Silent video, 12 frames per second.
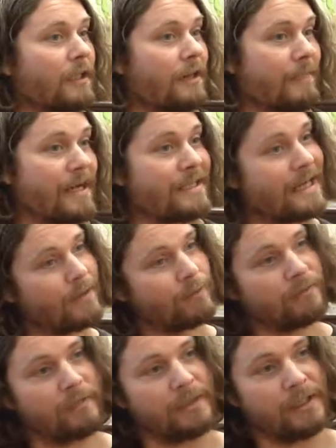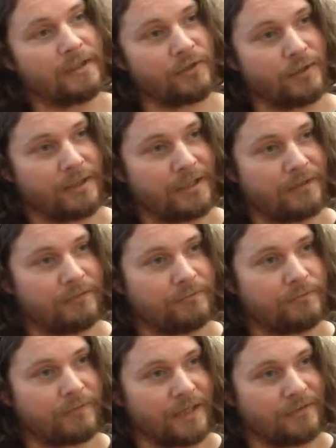and my dad was coming in doing a lot of
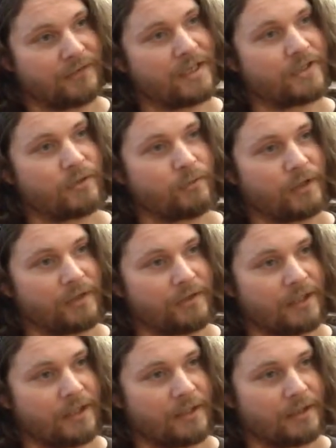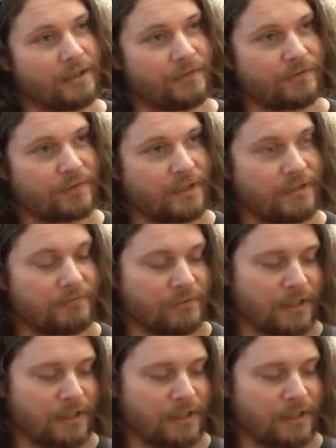like session work there and stuff,